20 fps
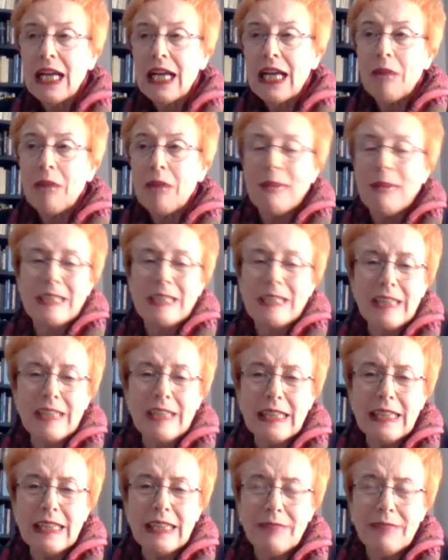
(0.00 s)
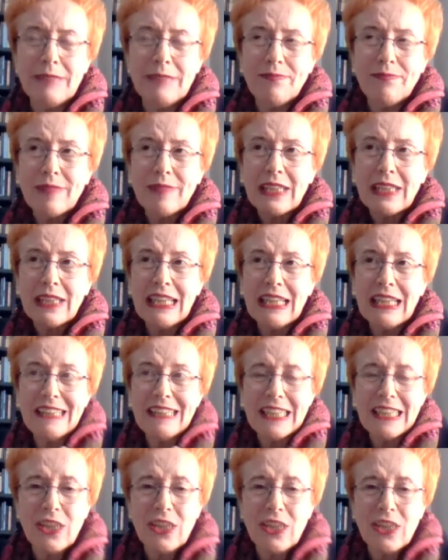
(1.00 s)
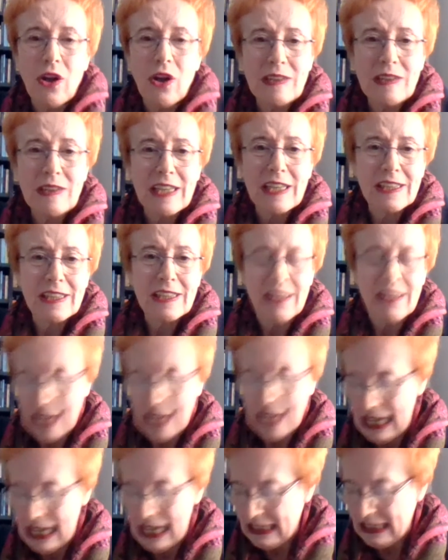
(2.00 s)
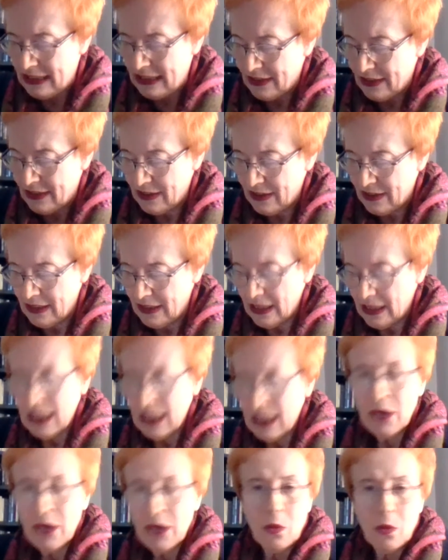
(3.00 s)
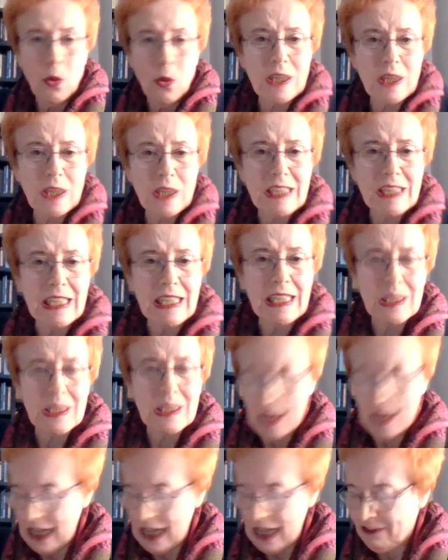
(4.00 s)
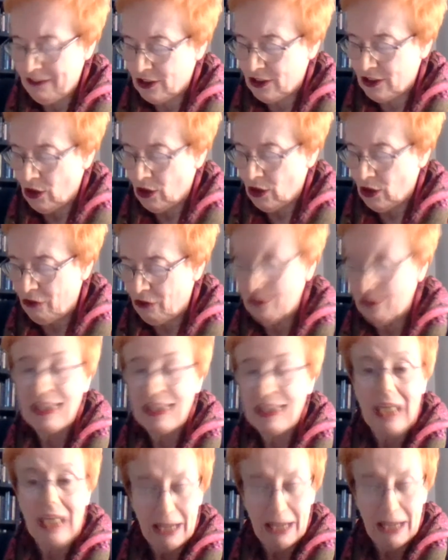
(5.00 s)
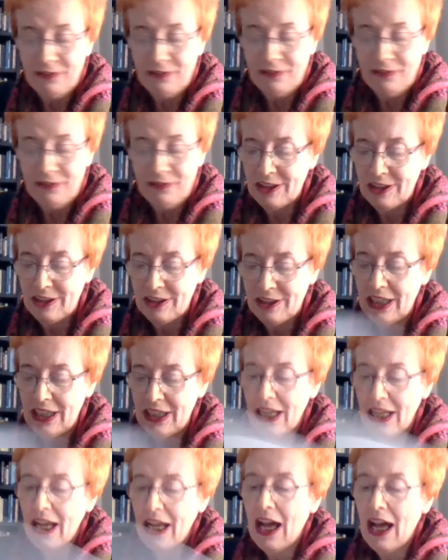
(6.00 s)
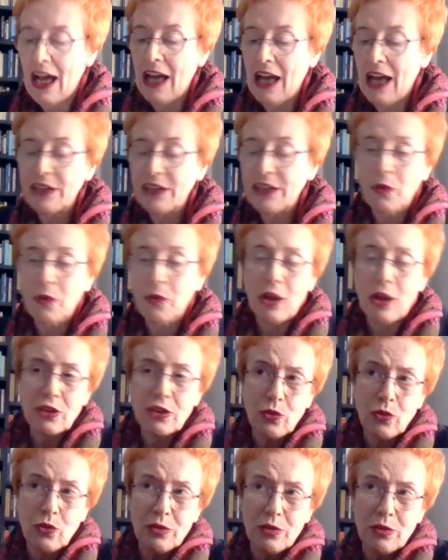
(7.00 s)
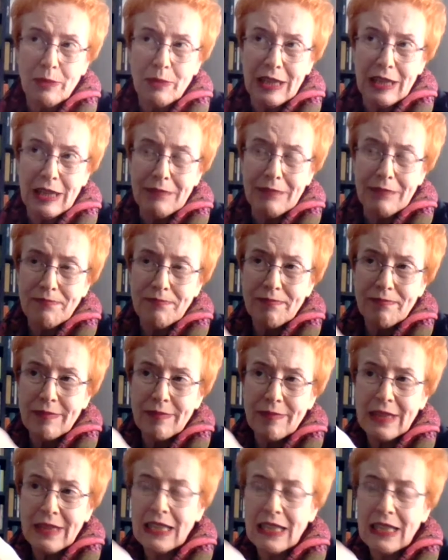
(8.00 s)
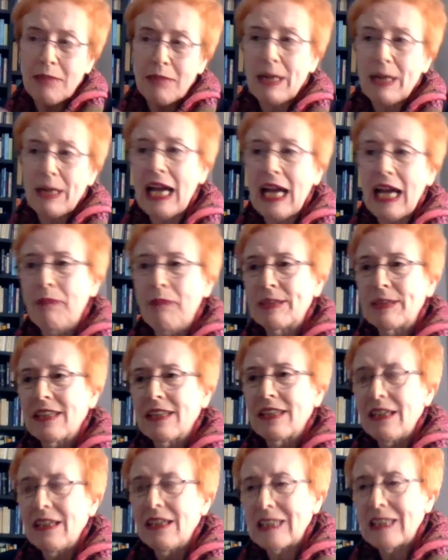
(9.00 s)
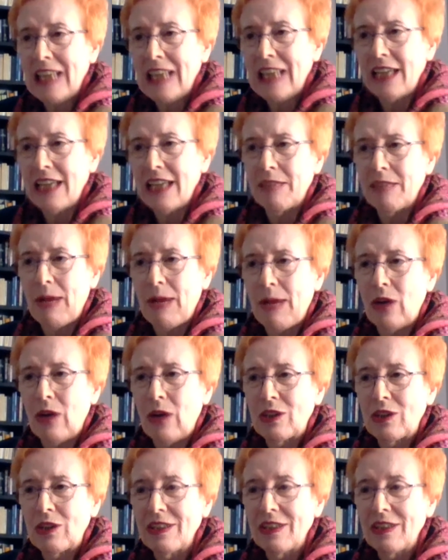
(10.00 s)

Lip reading: But in this context, again, what is left of the left and what could be perhaps said about